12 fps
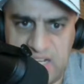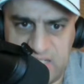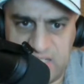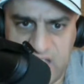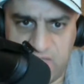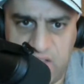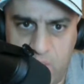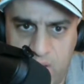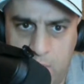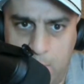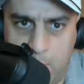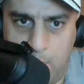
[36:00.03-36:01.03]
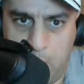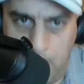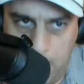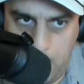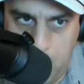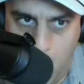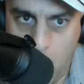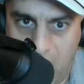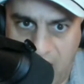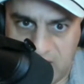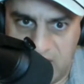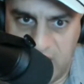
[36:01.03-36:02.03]
did in his last fight when he
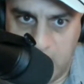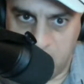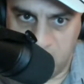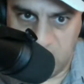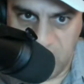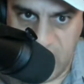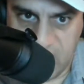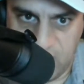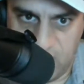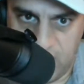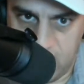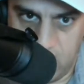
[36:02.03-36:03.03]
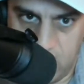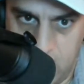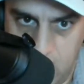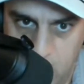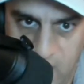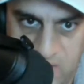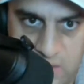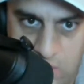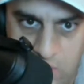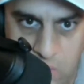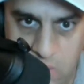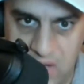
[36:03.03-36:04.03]
poleaxed Lemos in his last fight in 2 rounds.
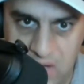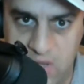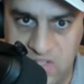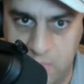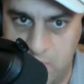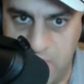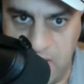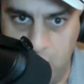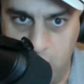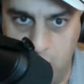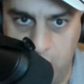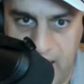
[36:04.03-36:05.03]
The right cross that bent him over